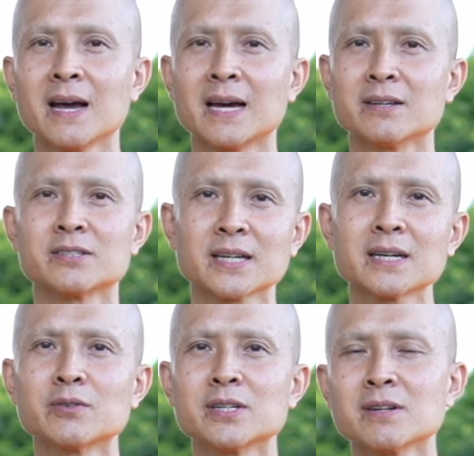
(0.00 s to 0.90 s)
And the
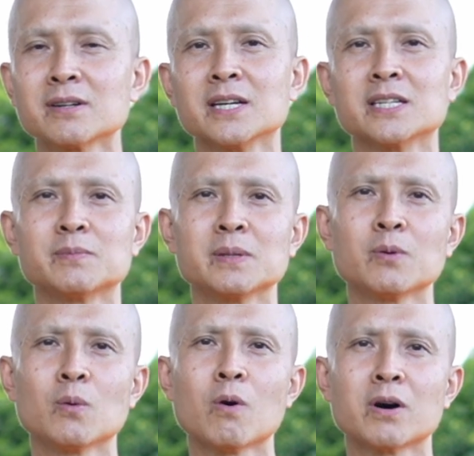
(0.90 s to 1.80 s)
second reason is
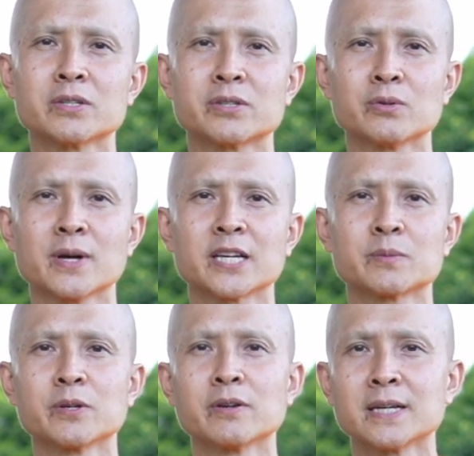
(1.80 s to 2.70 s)
people want to
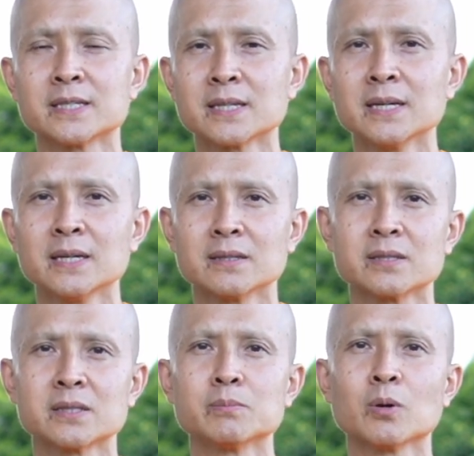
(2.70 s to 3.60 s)
experience the
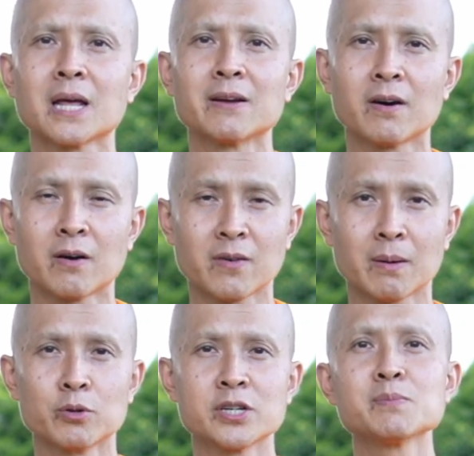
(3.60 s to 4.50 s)
simple life of a
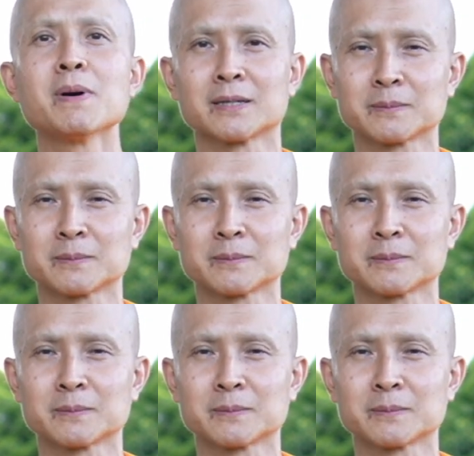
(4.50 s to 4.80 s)
Buddhist monk.